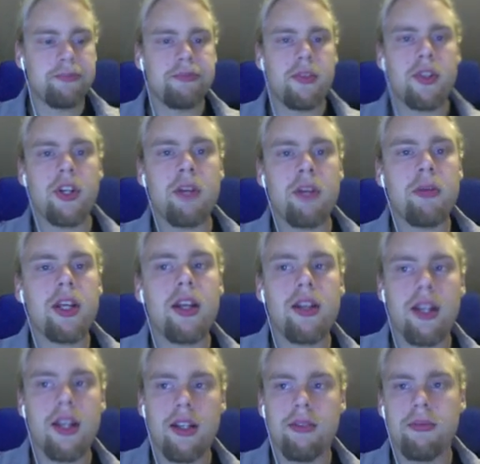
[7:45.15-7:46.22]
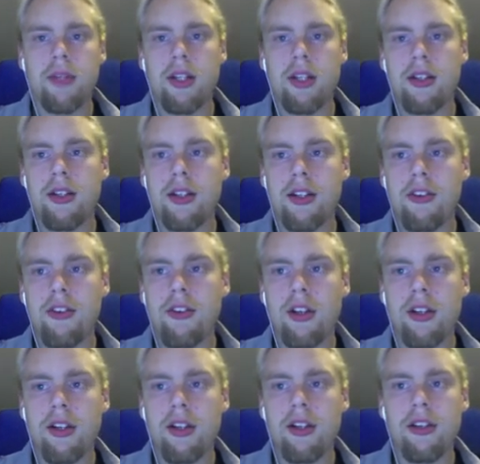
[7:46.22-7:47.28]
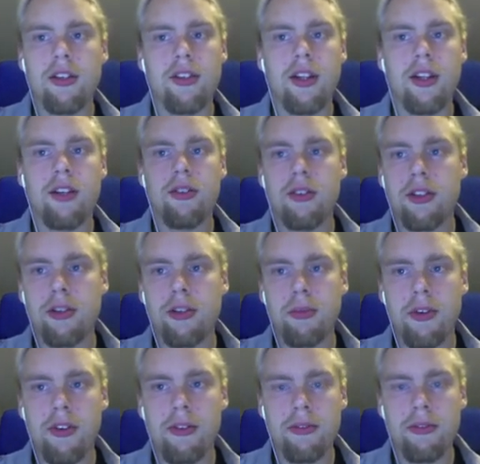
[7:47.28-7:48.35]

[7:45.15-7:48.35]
We're going to make a game, and it's going to contain orbs.